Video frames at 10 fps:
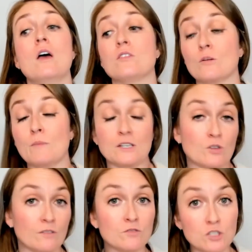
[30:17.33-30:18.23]
their
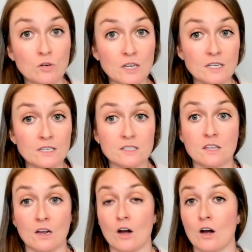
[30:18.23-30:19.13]
administrative duties,
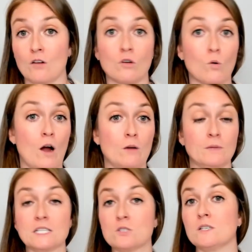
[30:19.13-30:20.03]
their
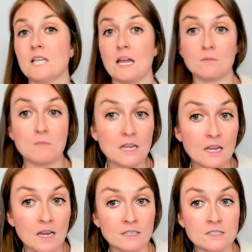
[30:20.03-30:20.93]
requirements to attend
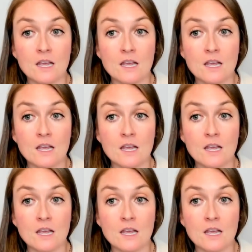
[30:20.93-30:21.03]
meetings,